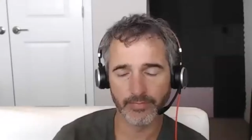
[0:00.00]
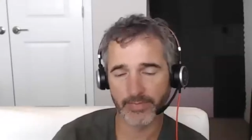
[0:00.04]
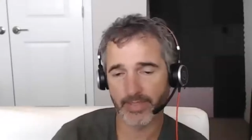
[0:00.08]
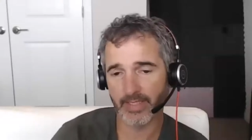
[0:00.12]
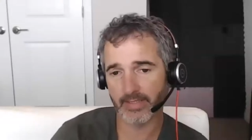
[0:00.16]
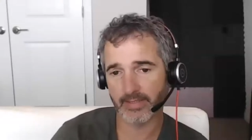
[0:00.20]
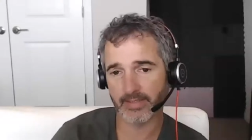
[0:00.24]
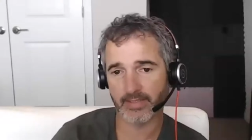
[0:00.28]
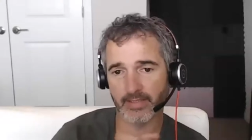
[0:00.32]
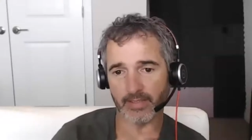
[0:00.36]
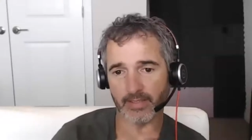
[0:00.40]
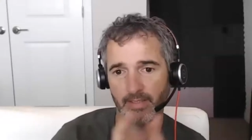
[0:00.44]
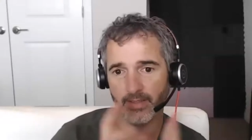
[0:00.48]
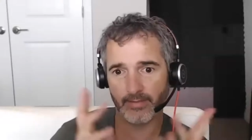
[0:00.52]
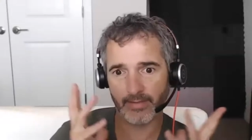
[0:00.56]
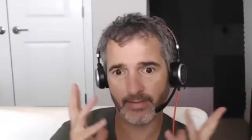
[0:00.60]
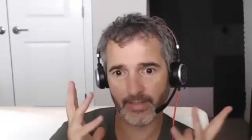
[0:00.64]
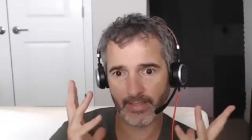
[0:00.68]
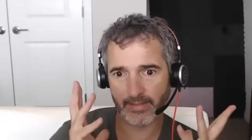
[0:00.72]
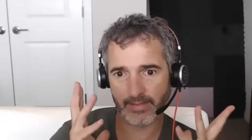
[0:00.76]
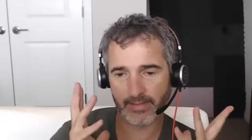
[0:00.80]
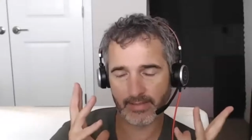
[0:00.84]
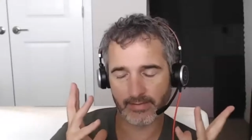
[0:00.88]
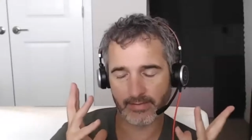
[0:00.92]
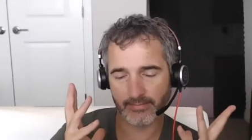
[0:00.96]
that's and
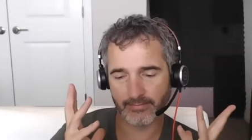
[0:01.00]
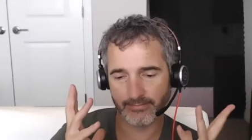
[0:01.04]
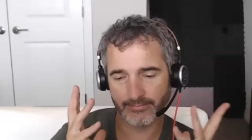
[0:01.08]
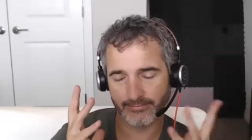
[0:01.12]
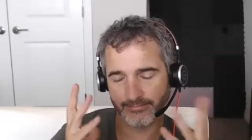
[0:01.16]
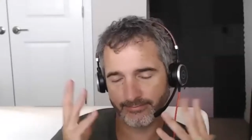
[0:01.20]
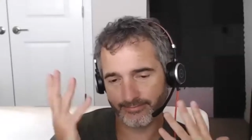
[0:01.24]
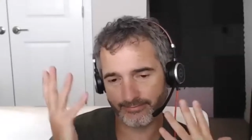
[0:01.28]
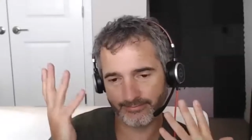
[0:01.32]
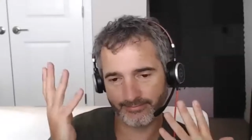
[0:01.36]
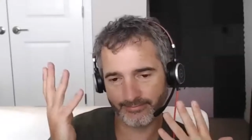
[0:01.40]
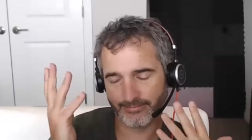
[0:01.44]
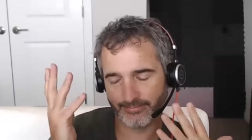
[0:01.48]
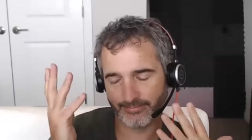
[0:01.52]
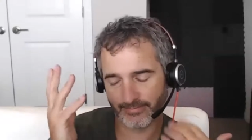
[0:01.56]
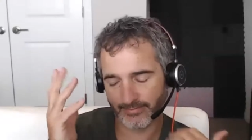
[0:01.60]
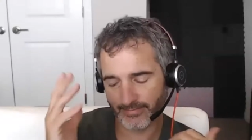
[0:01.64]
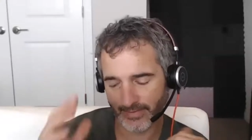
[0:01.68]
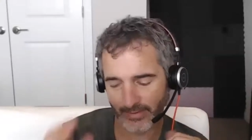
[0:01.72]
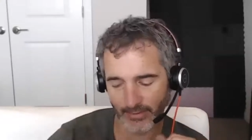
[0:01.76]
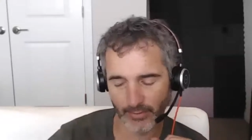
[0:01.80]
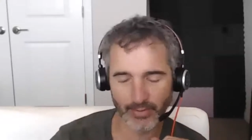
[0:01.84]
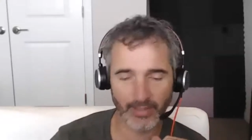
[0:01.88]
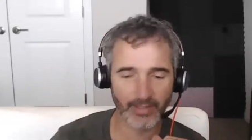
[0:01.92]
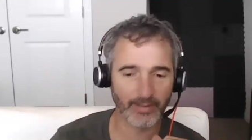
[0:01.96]
that's
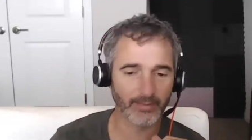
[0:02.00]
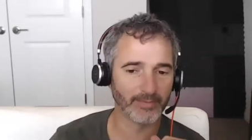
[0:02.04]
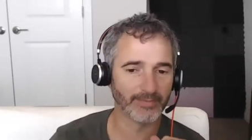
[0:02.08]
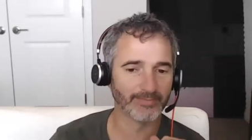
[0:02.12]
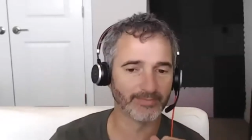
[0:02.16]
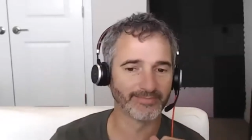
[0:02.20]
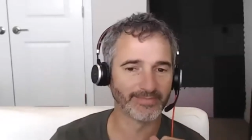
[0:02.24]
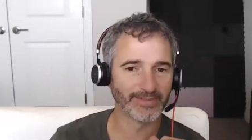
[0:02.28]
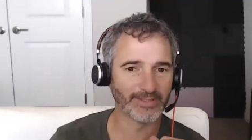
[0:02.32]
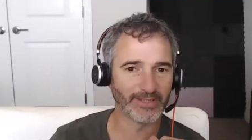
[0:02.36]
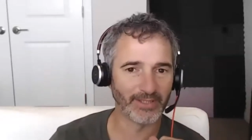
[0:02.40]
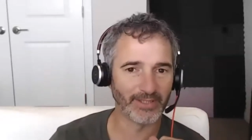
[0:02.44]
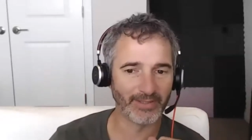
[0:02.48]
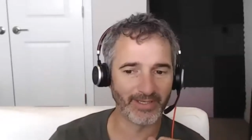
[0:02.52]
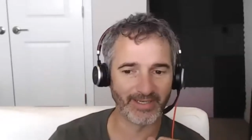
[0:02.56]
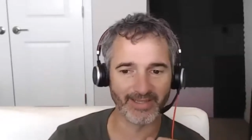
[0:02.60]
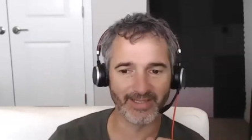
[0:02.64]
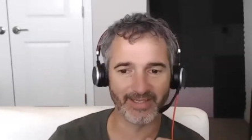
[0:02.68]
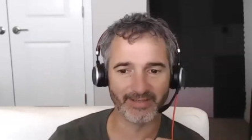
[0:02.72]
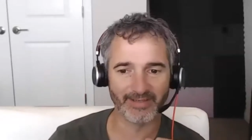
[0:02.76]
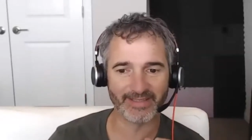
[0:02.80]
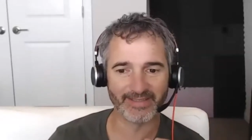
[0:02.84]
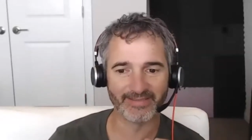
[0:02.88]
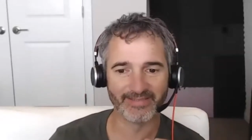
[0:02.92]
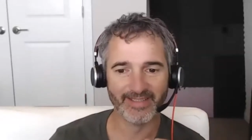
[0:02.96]
incredible. So I
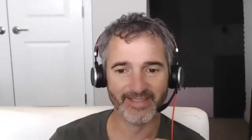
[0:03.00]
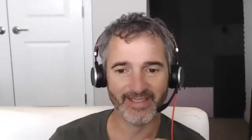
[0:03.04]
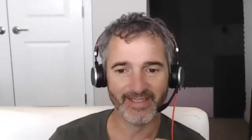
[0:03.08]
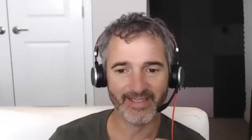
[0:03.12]
love it.